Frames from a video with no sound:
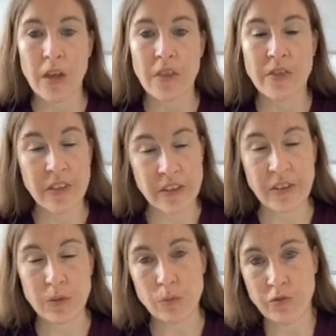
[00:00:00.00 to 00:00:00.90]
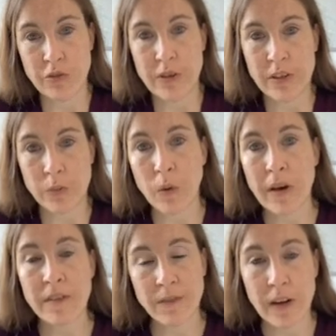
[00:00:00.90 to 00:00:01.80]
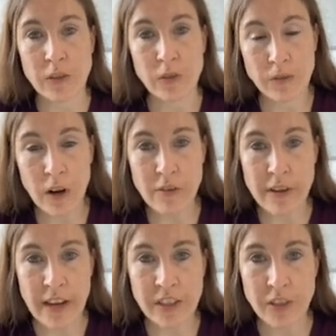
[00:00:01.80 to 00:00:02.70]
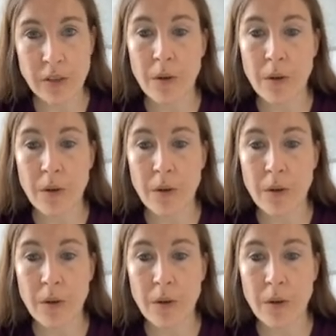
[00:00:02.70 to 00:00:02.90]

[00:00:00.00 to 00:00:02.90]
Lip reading: This is the reason why the fight or flight reaction